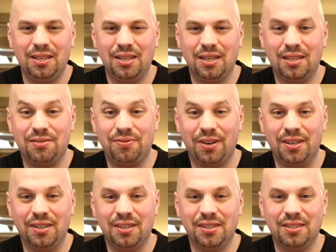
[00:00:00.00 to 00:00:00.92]
Yeah, that's
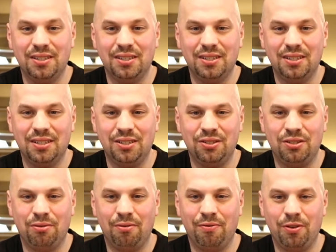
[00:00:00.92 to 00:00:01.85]
fair. You
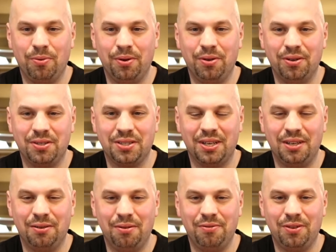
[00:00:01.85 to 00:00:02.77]
should review what you're excited
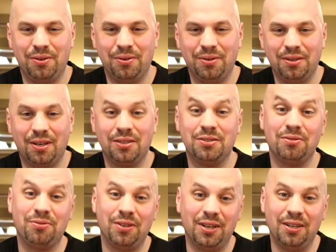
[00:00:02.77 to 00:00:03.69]
to review. Also
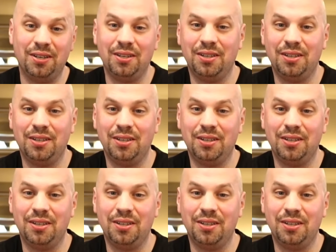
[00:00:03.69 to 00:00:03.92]
fair.